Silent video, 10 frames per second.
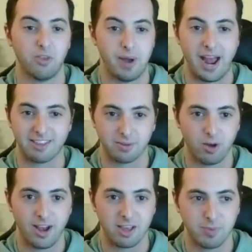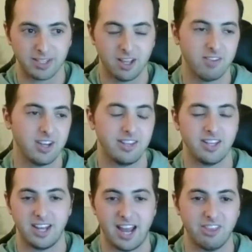basketball aspect of it, and
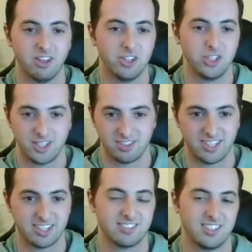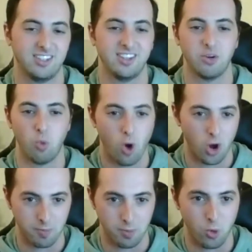then you had the logistics and the
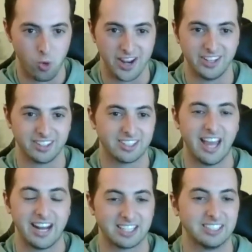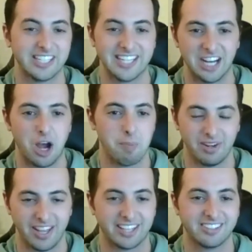water boy and cleaning up
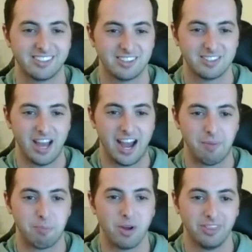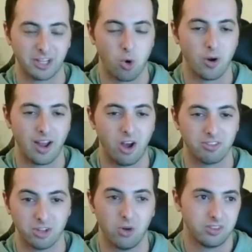and like putting the court out.
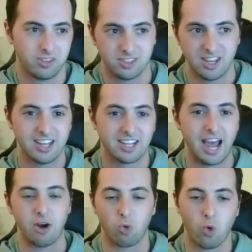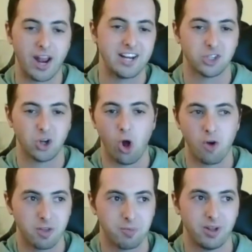So it kind of ranged all
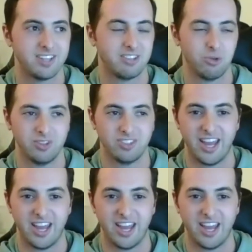over the place. It was